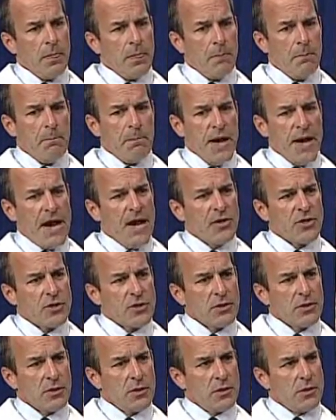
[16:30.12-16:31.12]

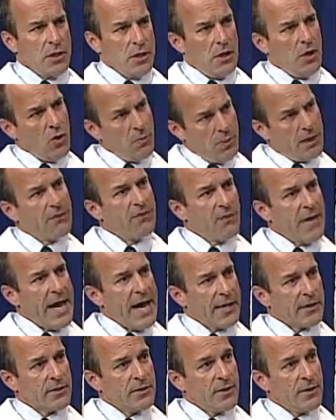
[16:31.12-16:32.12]
mesh the human
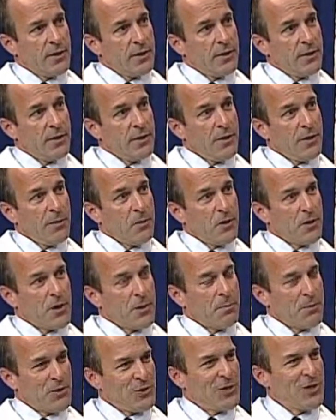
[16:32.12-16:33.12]
factor with the
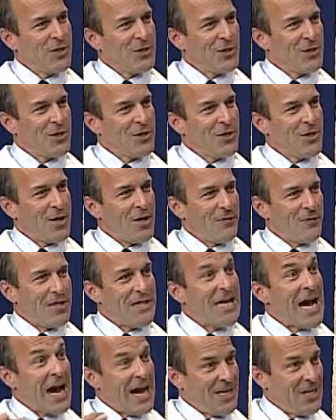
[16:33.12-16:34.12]
precision of the
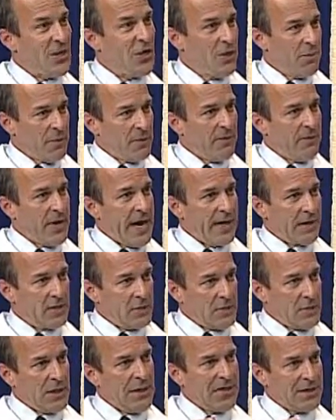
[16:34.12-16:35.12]
non-human
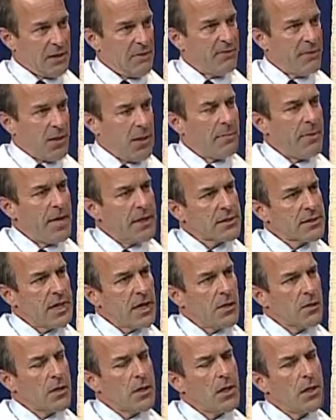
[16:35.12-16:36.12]
factor to get the very best
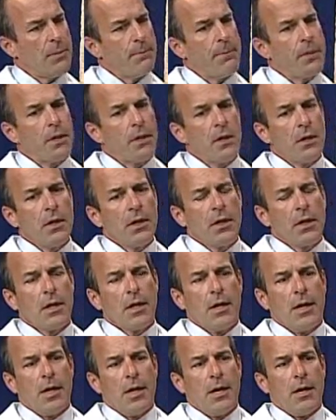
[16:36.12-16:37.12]
outcome.
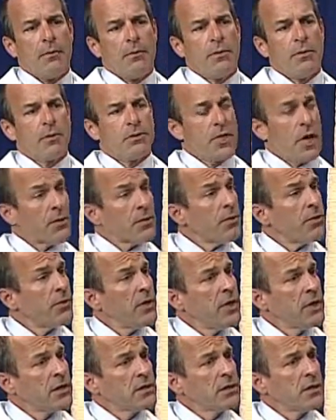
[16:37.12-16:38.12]
Um, there's other
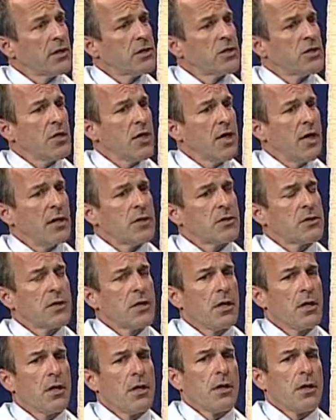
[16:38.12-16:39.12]
things such as
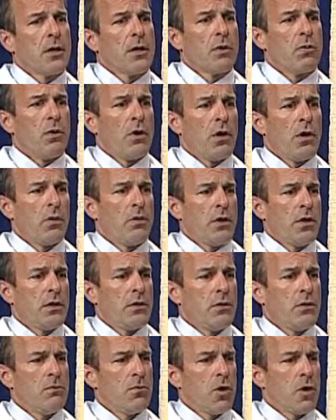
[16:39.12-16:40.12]
where we
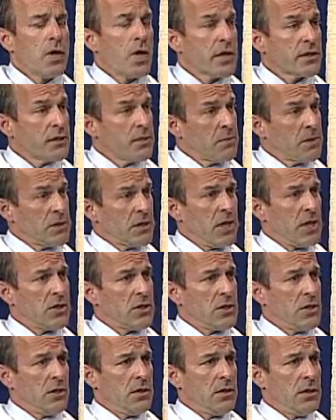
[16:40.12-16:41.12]
do more
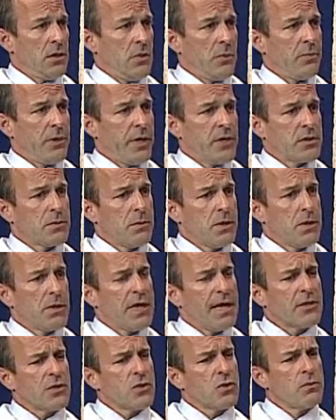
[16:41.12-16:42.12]
customization of the knee replacement,
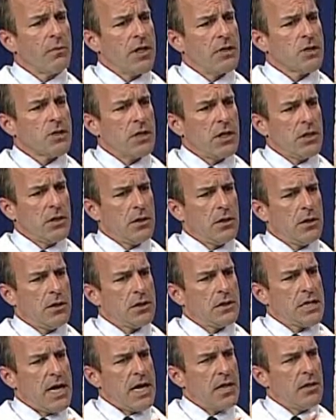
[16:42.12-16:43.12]
not so much in the
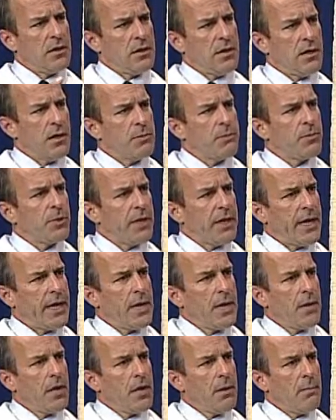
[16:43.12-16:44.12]
design of the
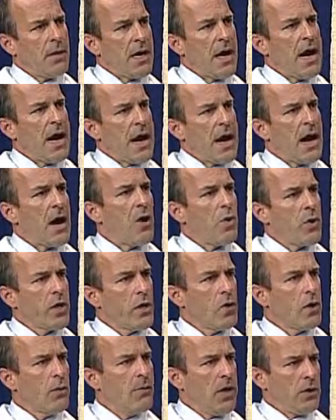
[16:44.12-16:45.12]
implant, but how we
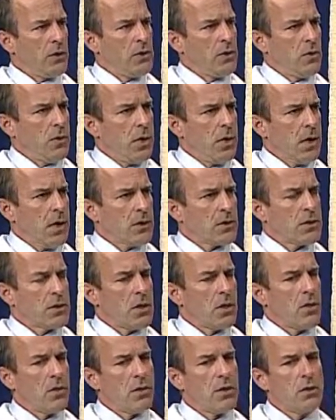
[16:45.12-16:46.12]
go about doing it.
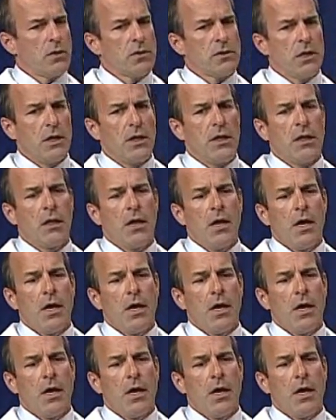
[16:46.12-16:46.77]
So using